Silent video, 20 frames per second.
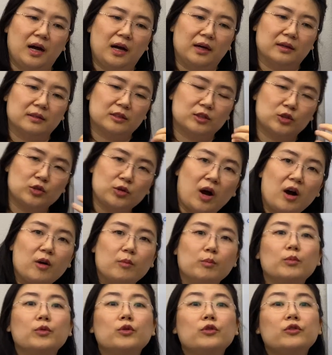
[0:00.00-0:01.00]
a
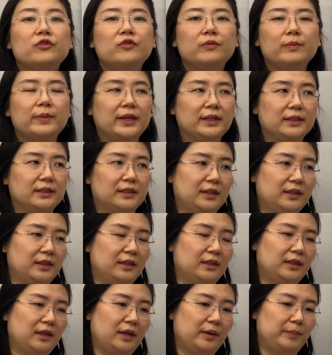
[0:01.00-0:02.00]
strong movement,
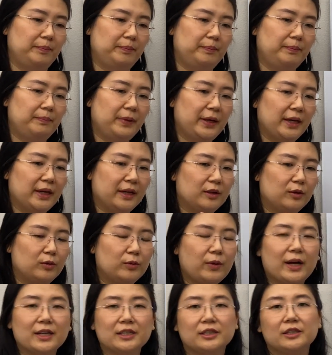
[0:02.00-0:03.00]
a big
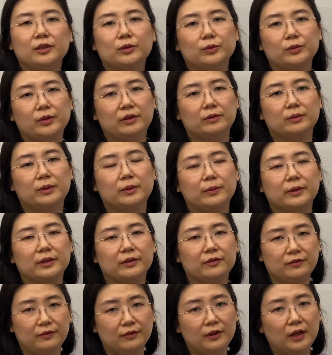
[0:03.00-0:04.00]
rushing river with
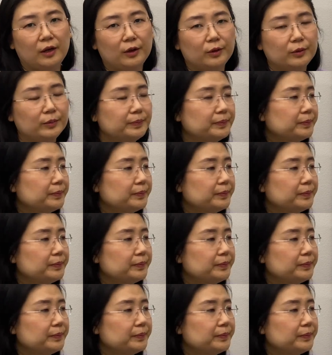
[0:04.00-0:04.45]
flow.